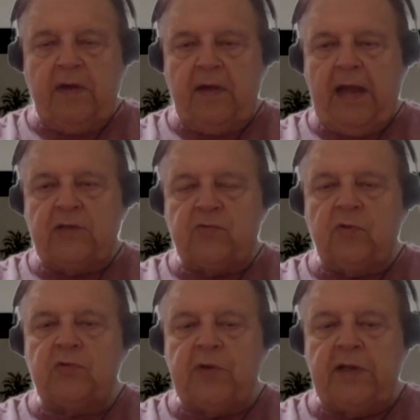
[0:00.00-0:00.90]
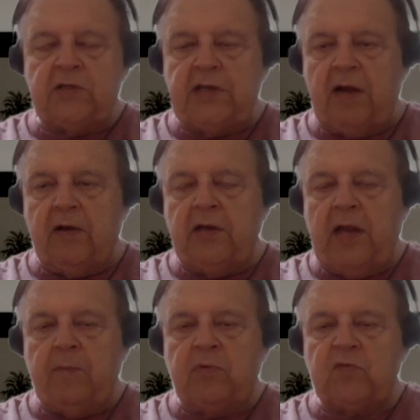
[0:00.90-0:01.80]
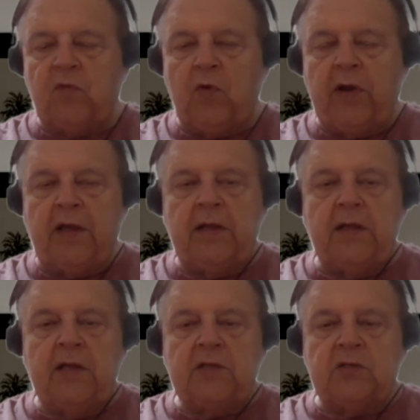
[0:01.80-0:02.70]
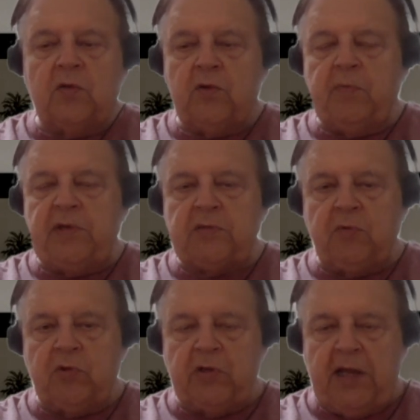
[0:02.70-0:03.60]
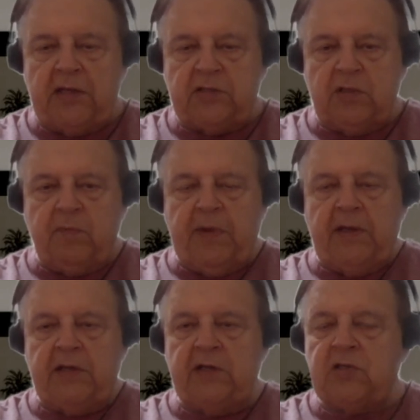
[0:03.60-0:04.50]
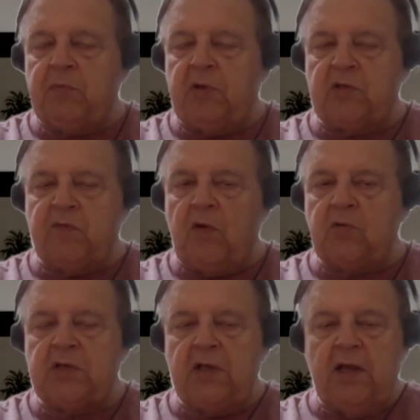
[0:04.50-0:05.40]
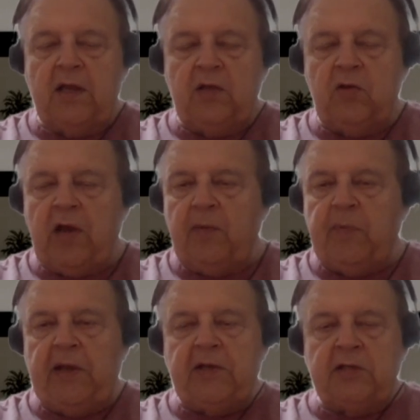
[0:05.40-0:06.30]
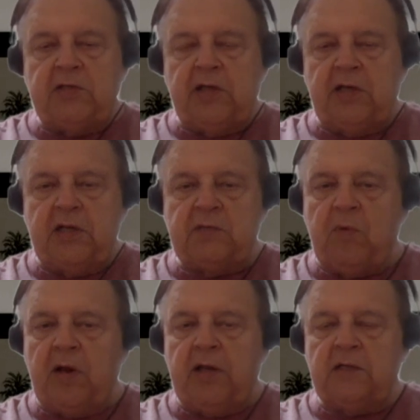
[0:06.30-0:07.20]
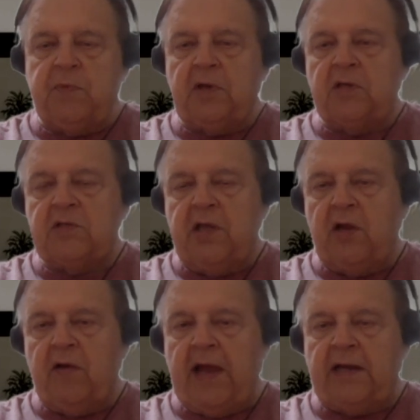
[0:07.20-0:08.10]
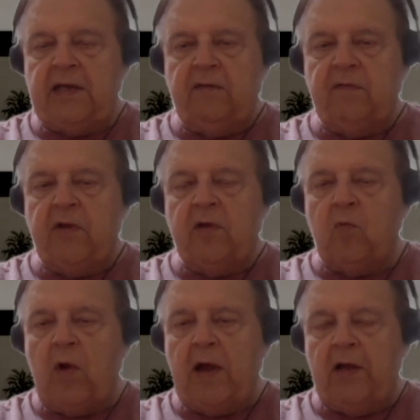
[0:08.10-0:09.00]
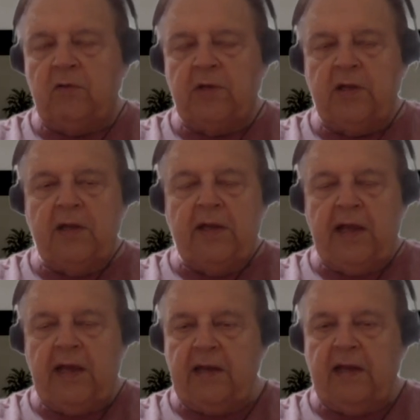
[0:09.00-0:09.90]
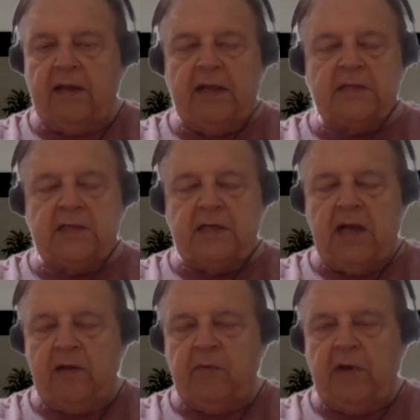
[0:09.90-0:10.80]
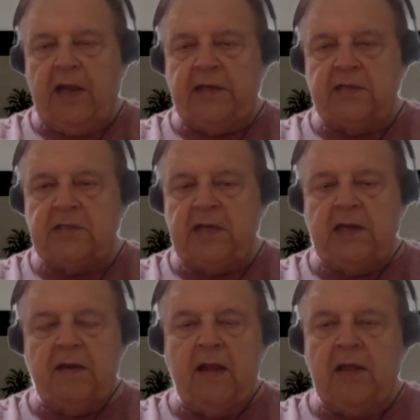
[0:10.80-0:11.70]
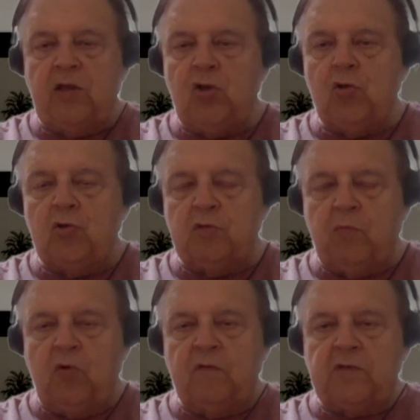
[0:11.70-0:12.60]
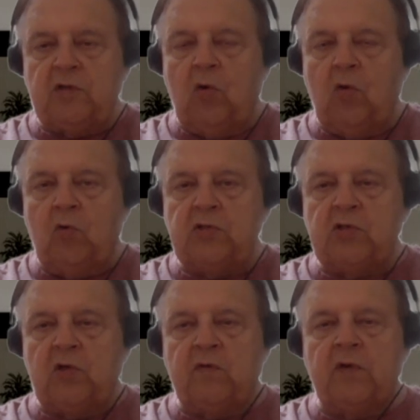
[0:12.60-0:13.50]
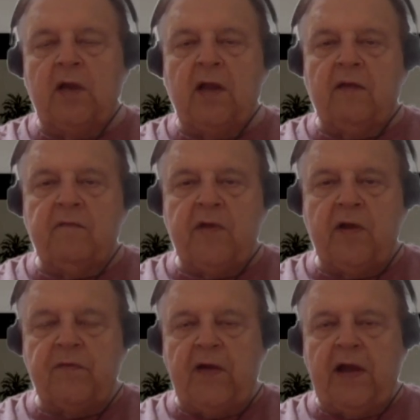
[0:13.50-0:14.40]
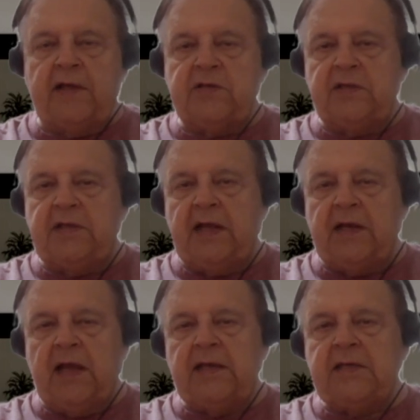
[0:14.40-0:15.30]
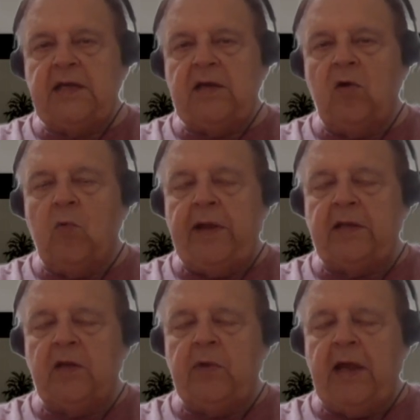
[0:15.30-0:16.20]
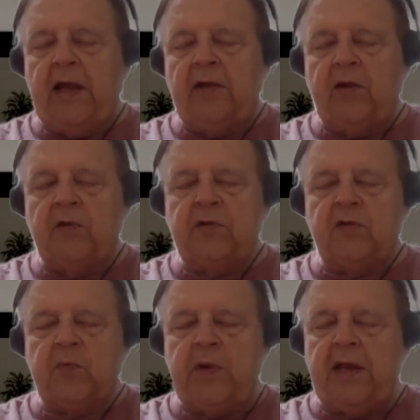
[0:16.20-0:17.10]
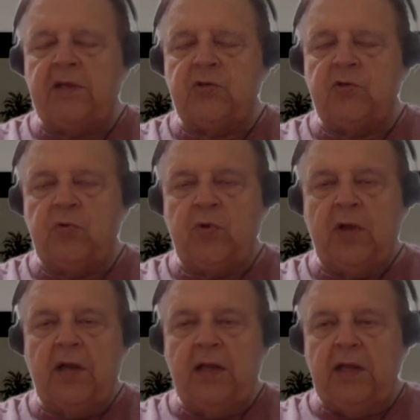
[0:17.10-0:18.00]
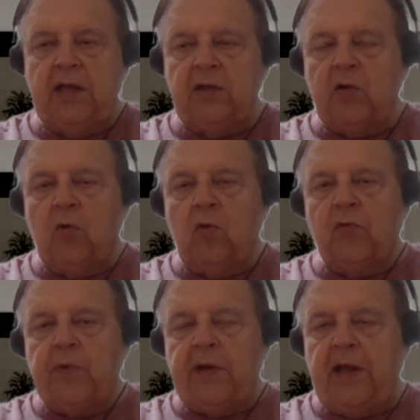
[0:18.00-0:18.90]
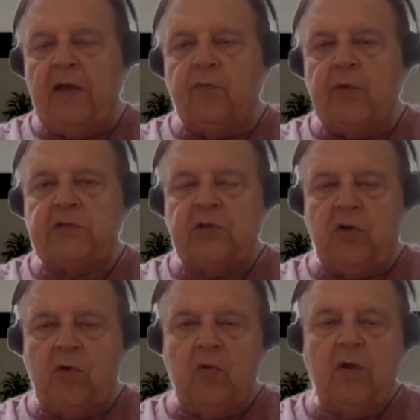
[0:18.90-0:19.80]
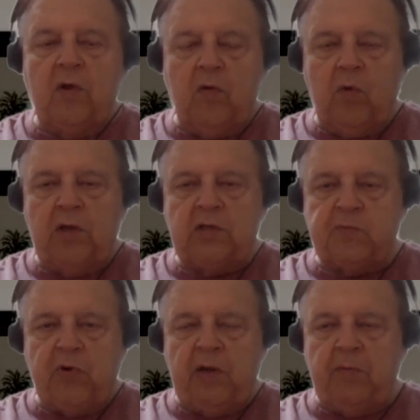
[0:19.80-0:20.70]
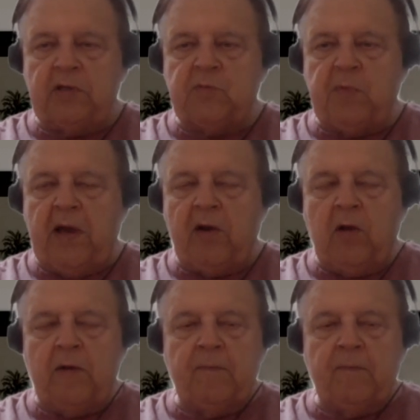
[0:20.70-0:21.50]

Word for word: Astro Trends down in Naples, Florida, so there'll be some good guests to pay attention, because, folks, you got to pay attention to these markets because they are active, they are wild, and uh, that's the kind we like to see. Huge moves in gold and silver verifies that that nineteen oh eight that we had there to three eighty-two in the gold three and a half weeks ago was pretty much spot on.